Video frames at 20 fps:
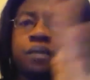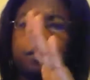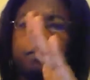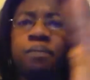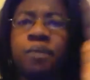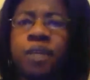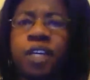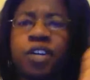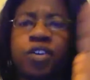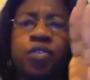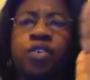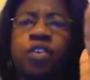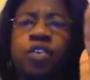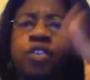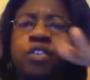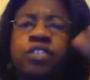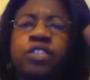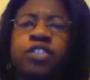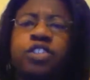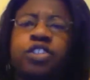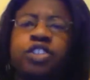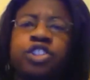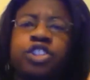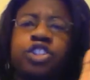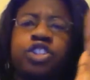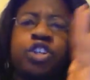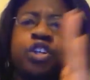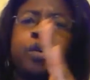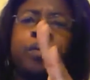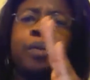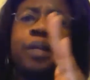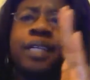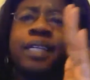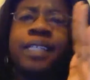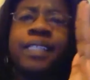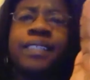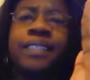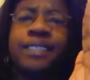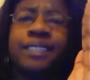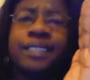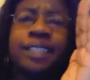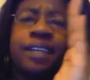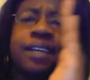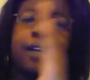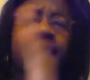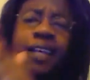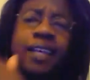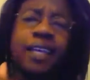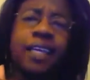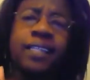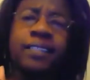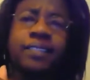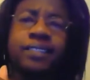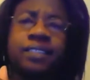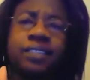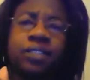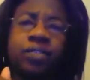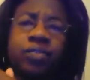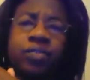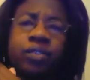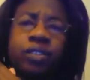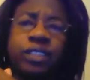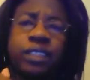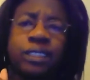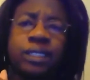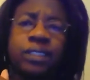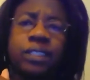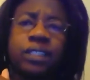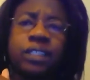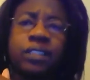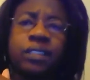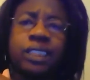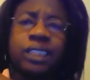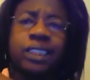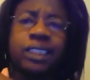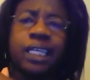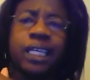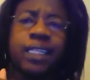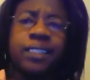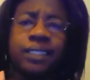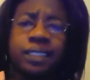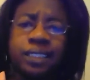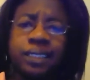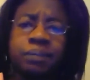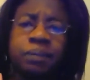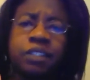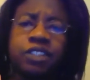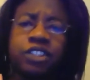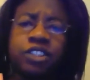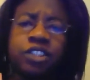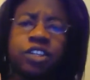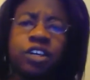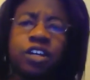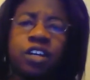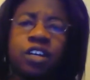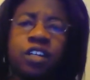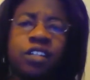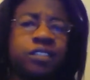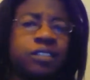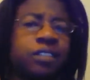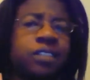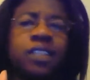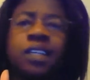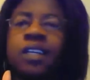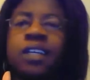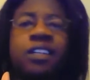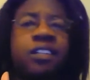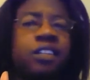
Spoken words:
mirrors Germany's hate speech laws,